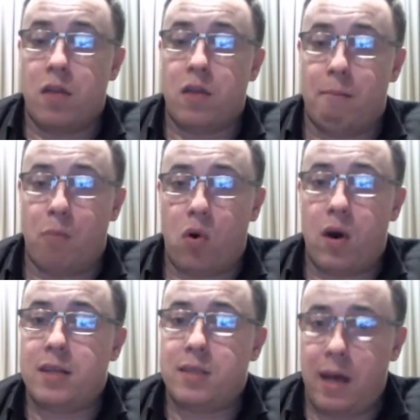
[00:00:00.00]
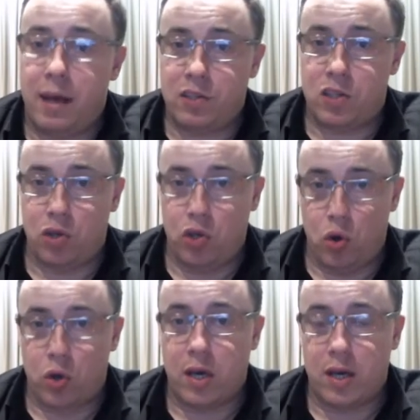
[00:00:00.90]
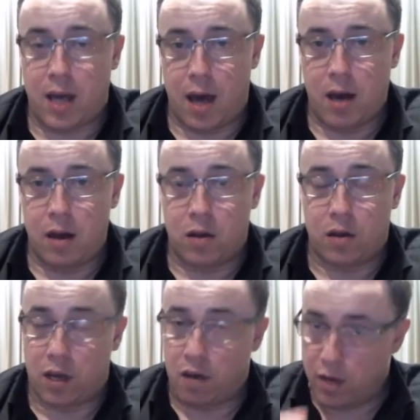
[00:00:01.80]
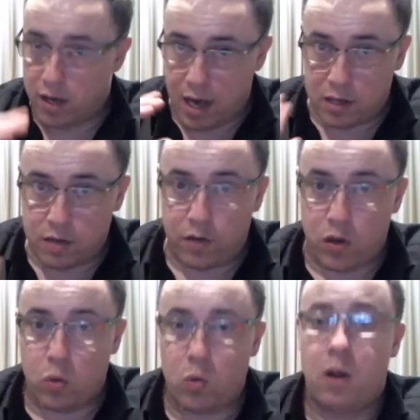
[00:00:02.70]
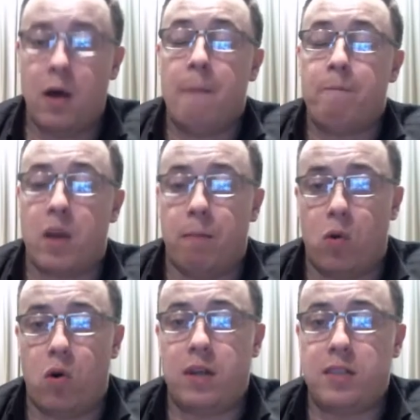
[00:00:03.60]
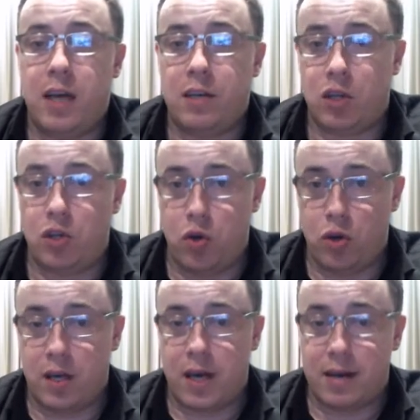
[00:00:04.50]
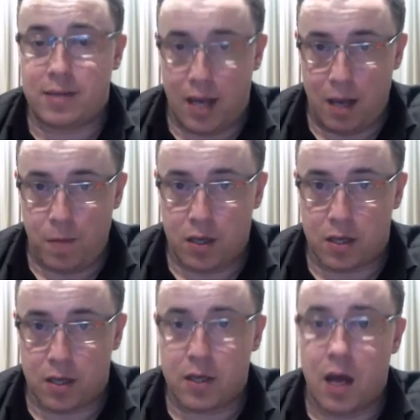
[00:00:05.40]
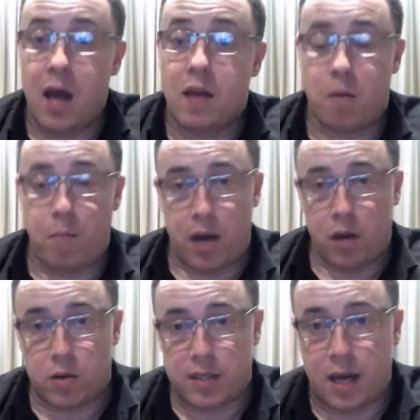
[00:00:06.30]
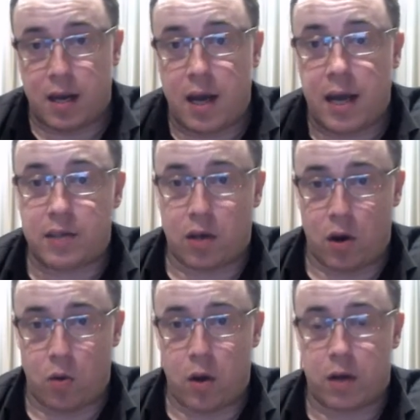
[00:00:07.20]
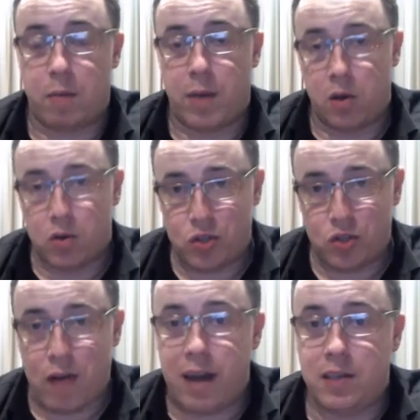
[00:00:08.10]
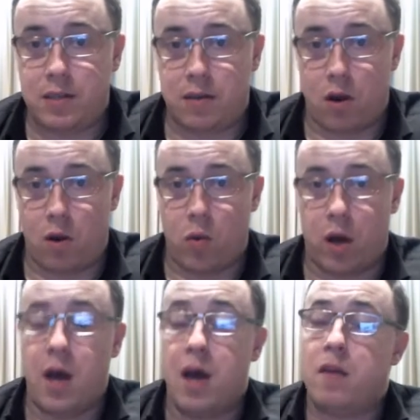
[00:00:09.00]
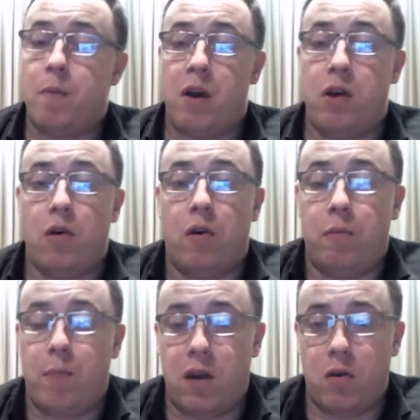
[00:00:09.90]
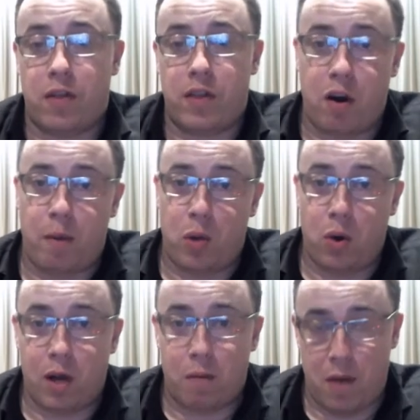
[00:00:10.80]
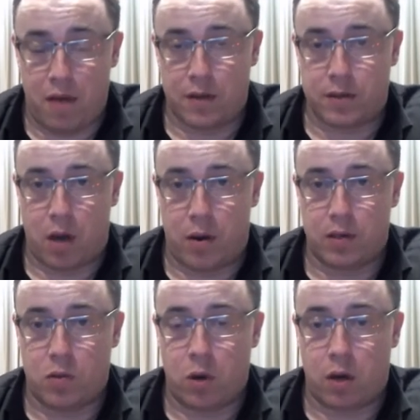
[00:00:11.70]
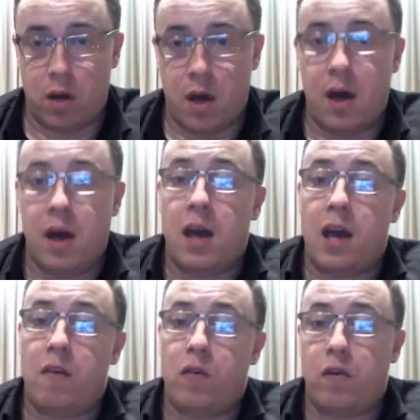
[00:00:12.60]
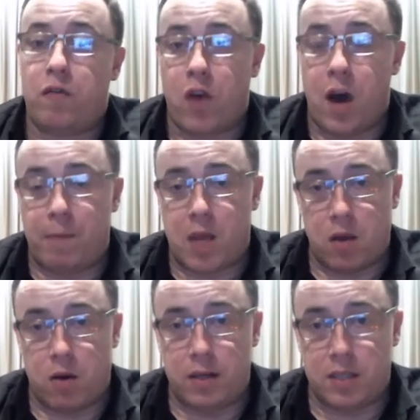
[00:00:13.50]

The more attention you can get, think of it again as fuel, the more attention you can get as a hypnotist, the better your techniques are going to work, the better your strategies are going to work, the better your therapeutic methods are going to work. If you find that your